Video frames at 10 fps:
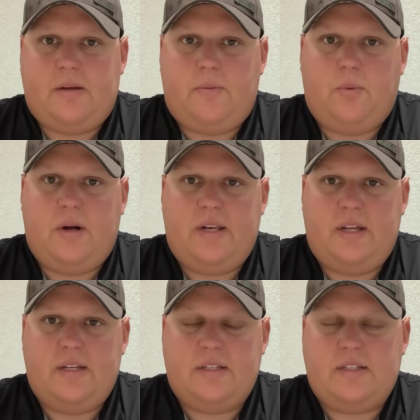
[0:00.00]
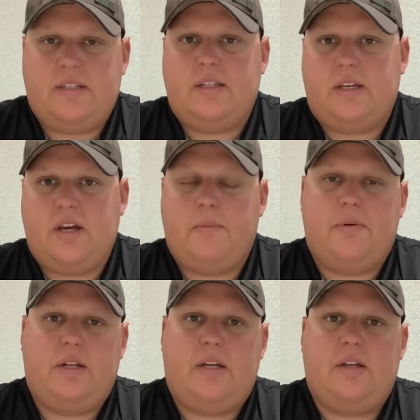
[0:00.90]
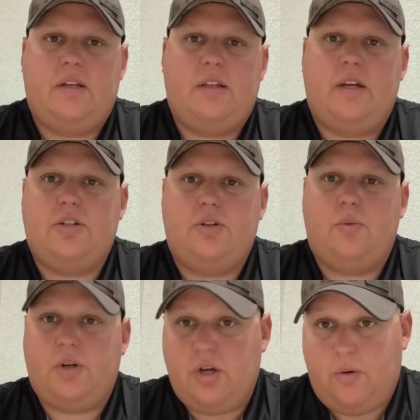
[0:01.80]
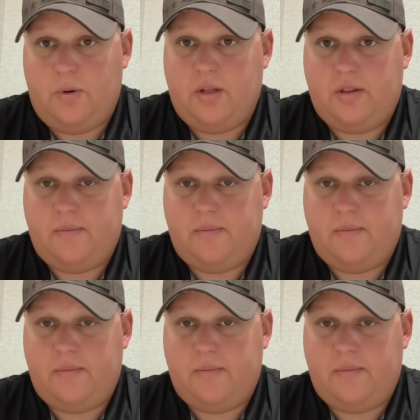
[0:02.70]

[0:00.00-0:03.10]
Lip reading: what is the company that you would go with?